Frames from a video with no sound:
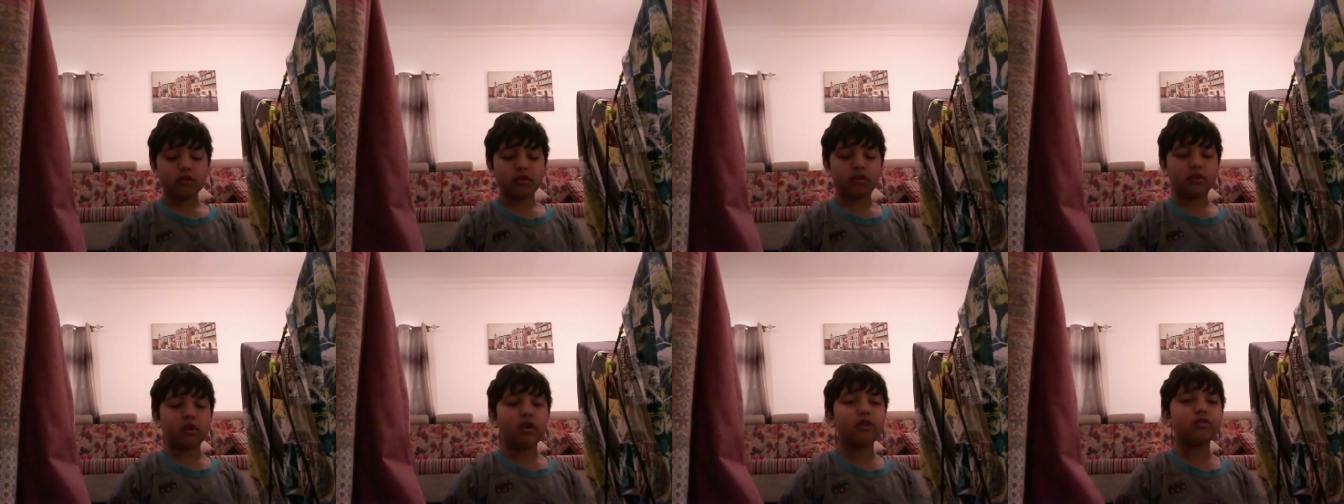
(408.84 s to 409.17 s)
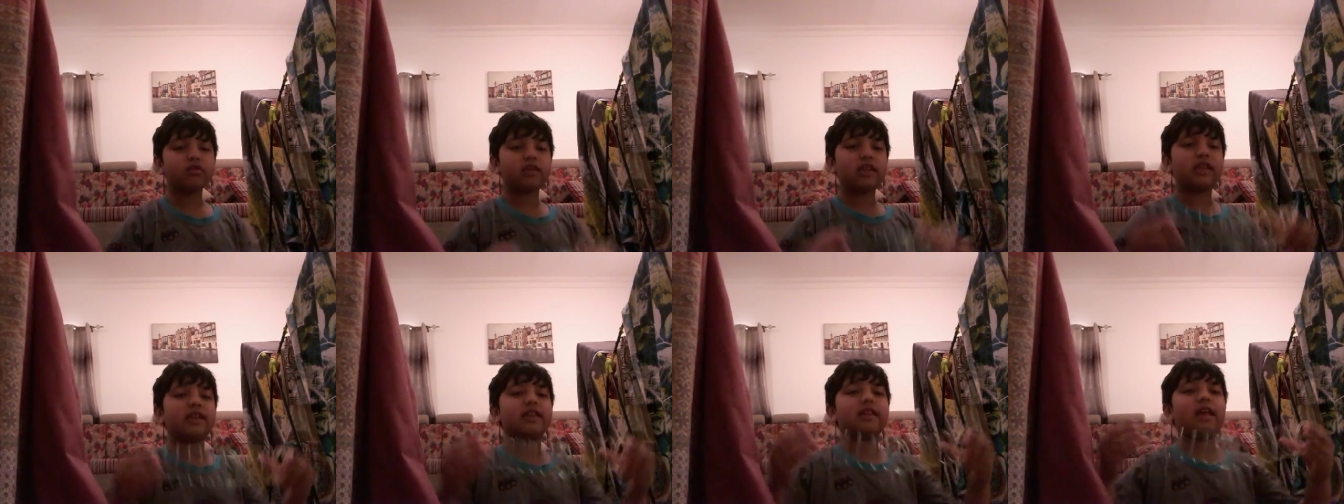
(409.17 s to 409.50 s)

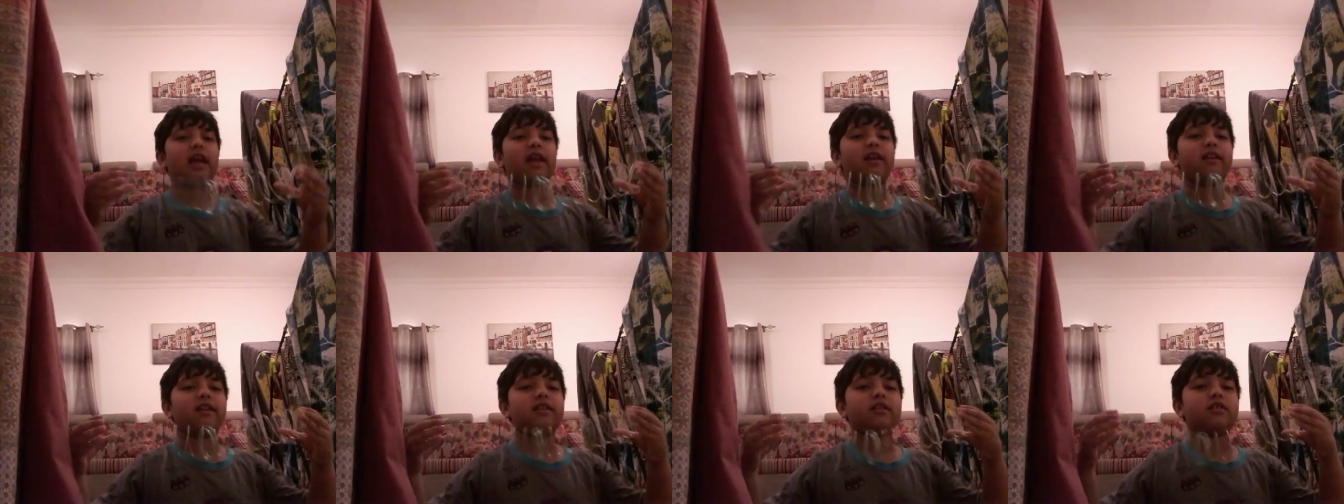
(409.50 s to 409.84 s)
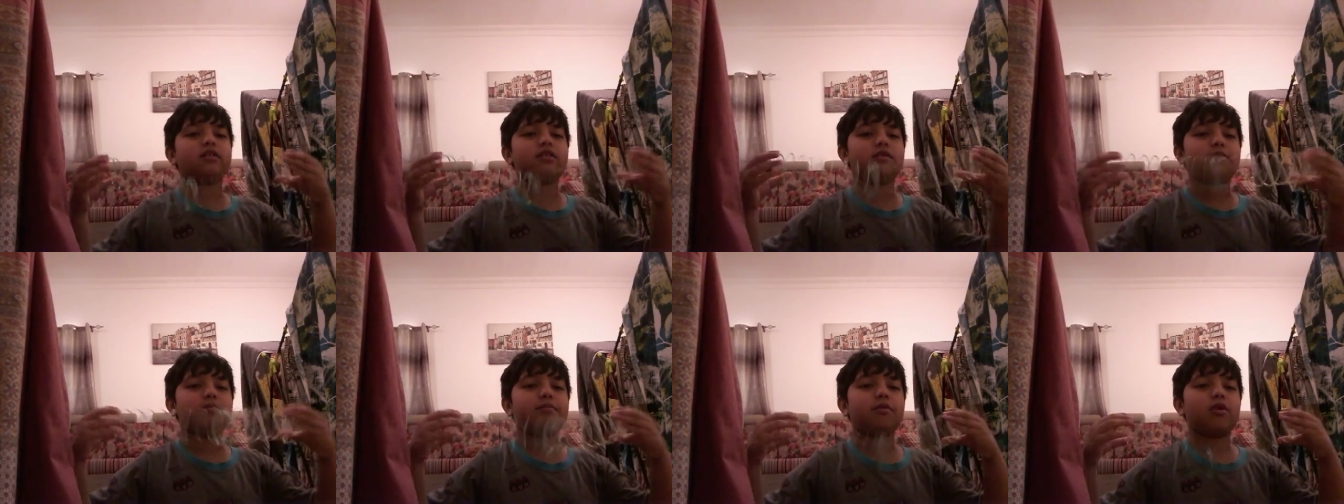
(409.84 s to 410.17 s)
Don't think that this
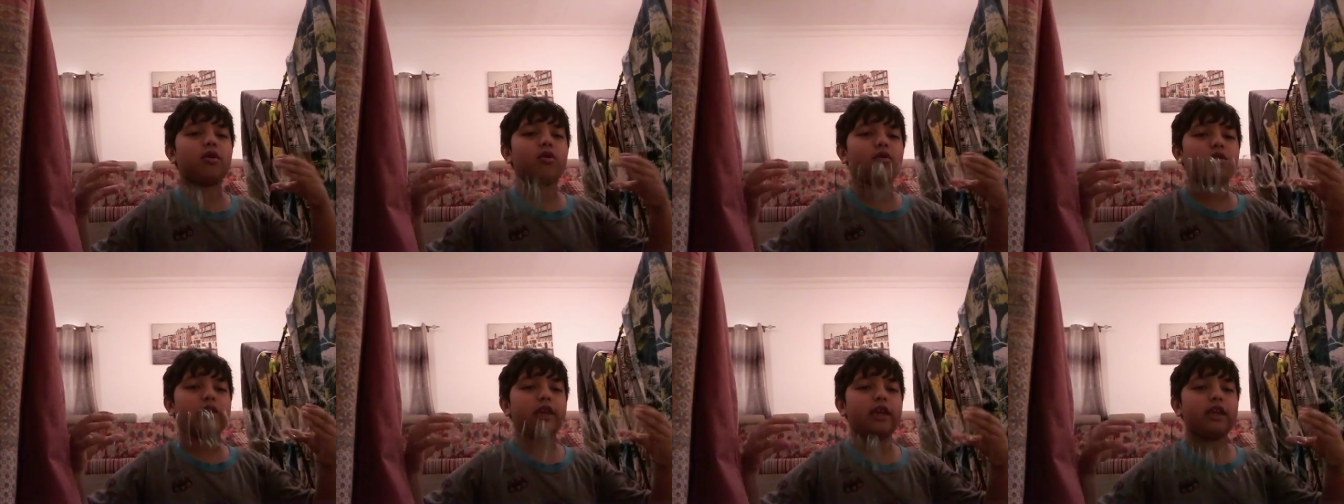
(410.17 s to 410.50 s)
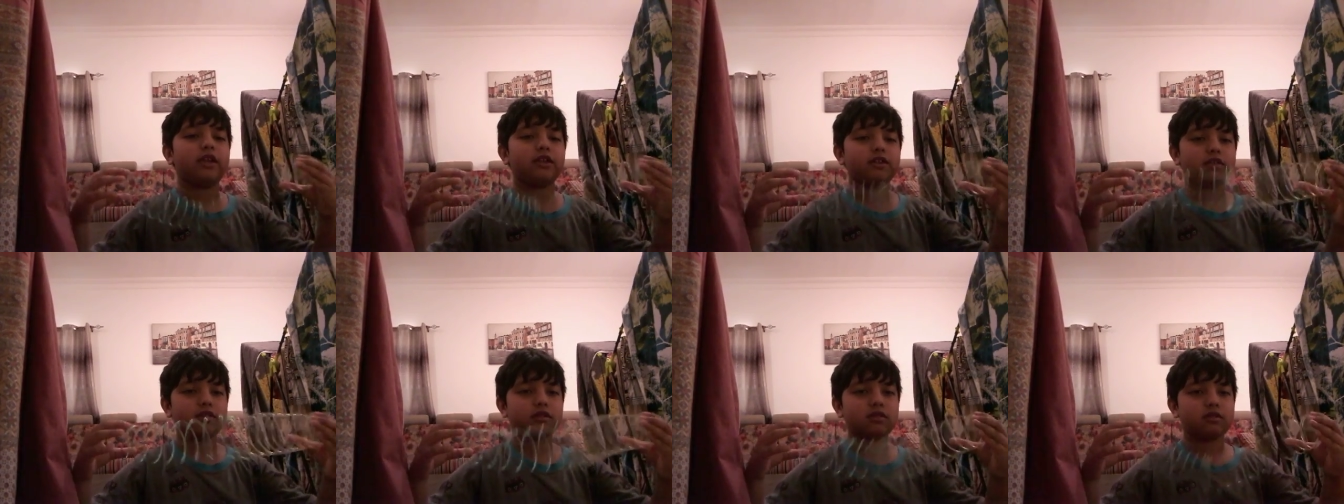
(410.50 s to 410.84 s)
is
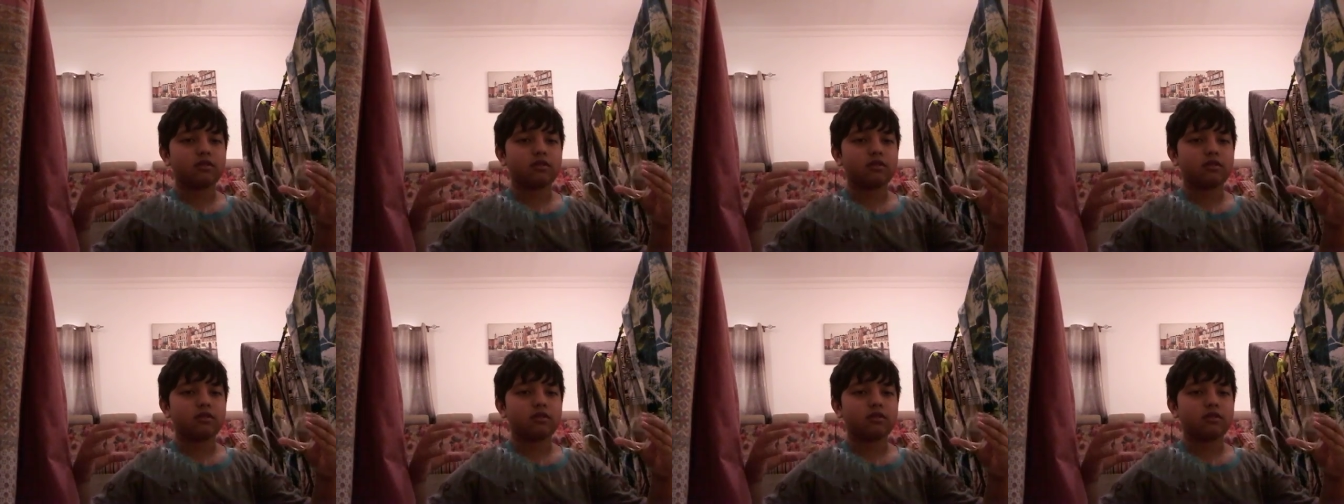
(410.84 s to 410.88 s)
broken.